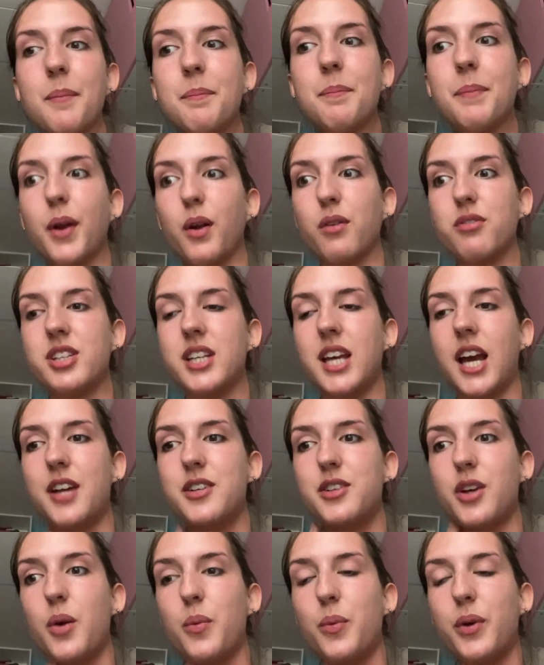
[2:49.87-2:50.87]
But obviously I
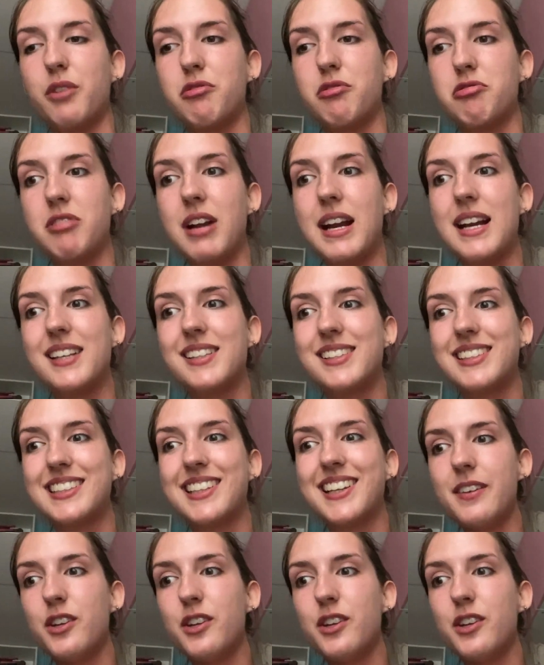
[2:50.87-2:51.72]
don't want to risk